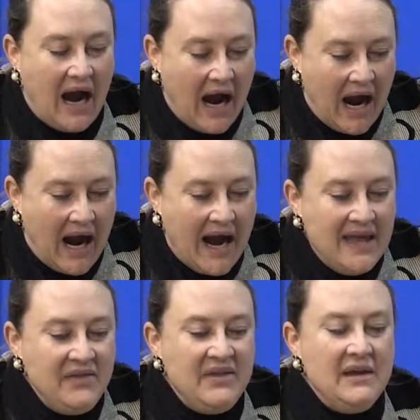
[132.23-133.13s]
I
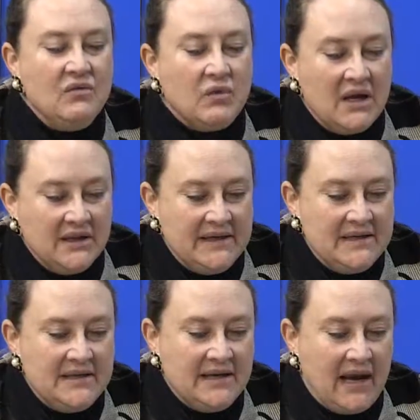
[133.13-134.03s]
think Rutland,
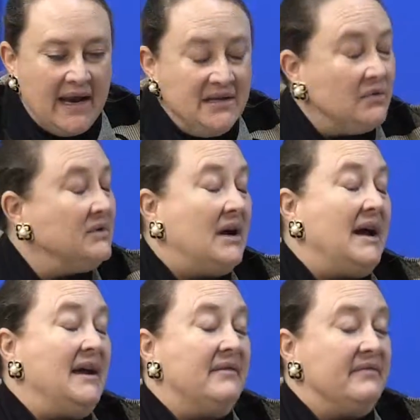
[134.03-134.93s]
and I do not
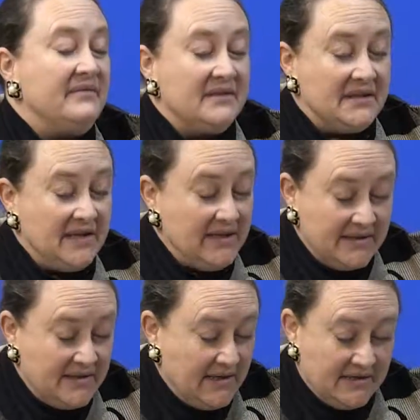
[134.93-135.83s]
have
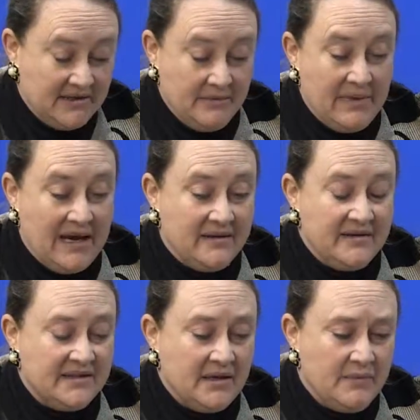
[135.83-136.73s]
statistics to back
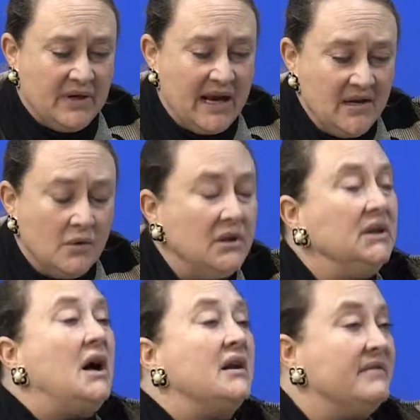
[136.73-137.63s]
this up, but I know a
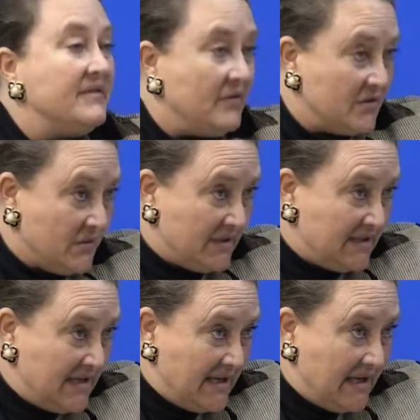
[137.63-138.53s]
lot of the folks we're
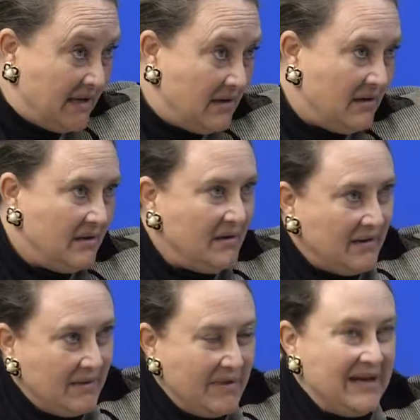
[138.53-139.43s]
seeing,
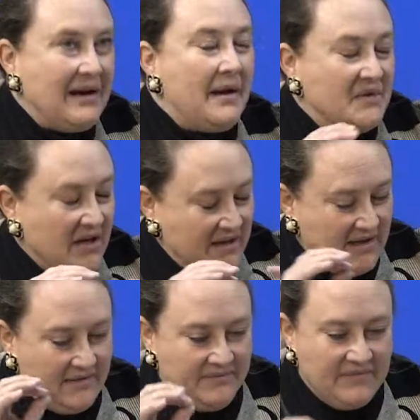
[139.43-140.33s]

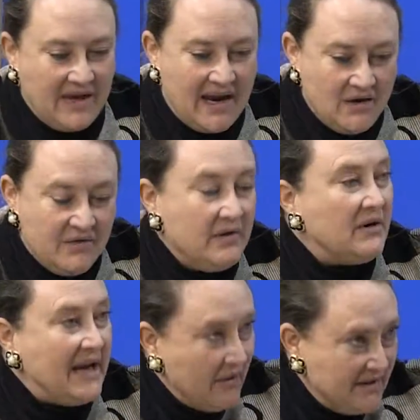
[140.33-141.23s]
I know there are
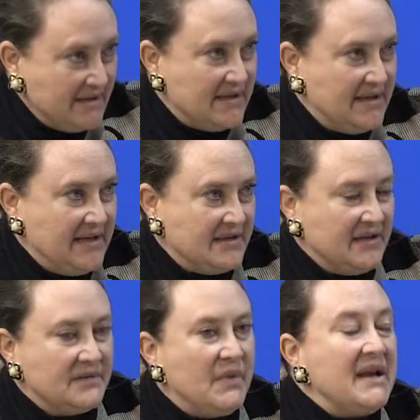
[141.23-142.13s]
county
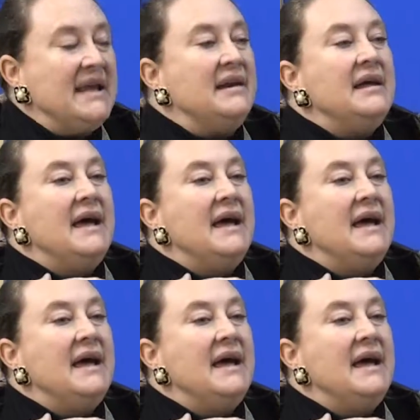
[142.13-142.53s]
statistics, but in